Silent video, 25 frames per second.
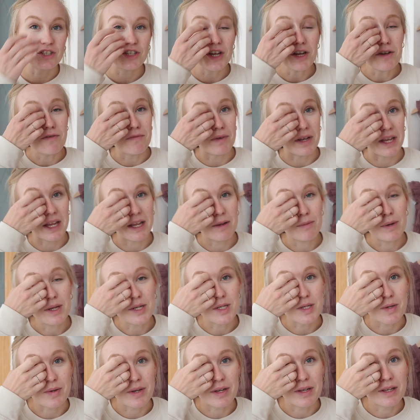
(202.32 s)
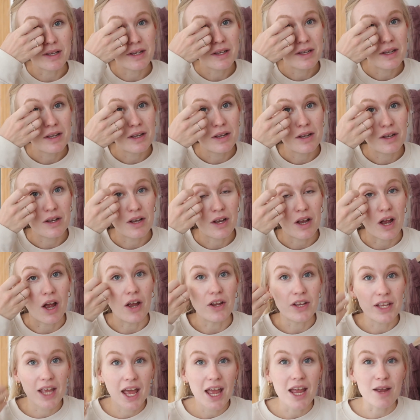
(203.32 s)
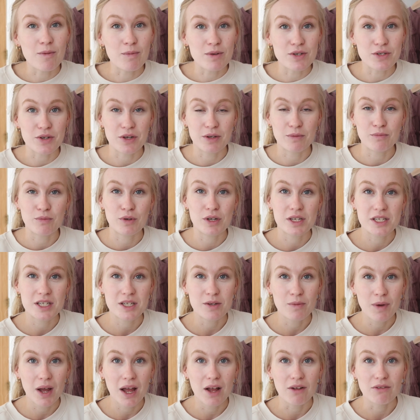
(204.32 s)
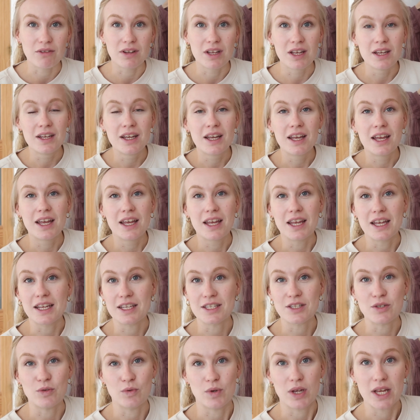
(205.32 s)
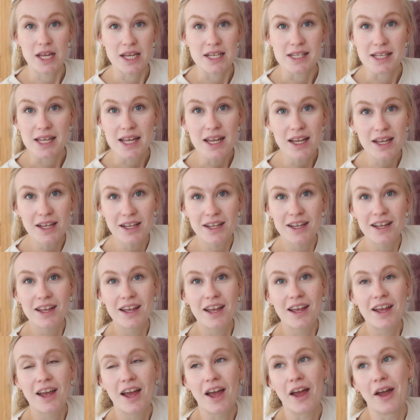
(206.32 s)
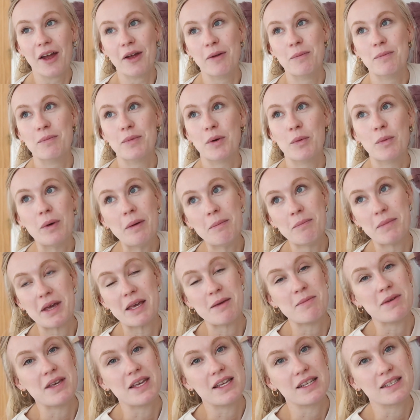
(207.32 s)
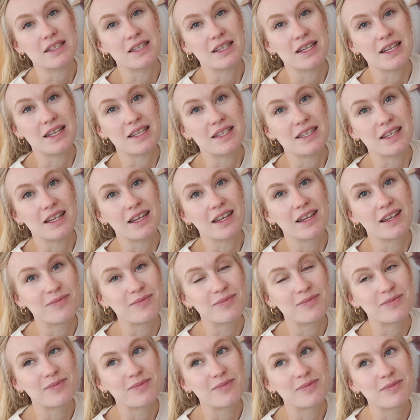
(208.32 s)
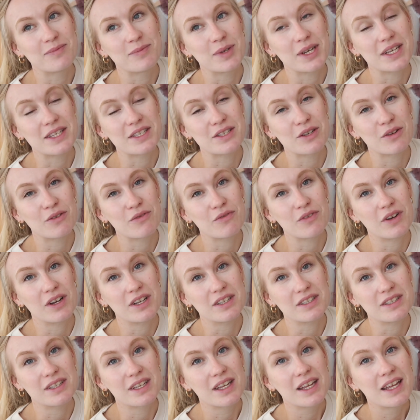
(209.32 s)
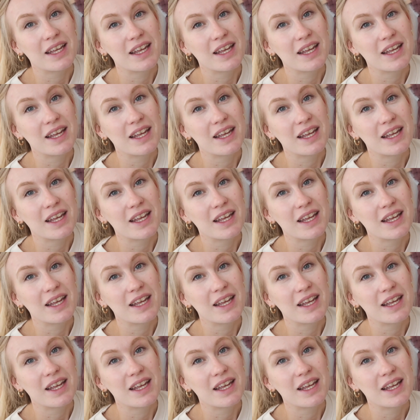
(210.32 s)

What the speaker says: generally we're doing okay, we're doing pretty well. It's not easy, but one baby isn't easy, but it's good fun.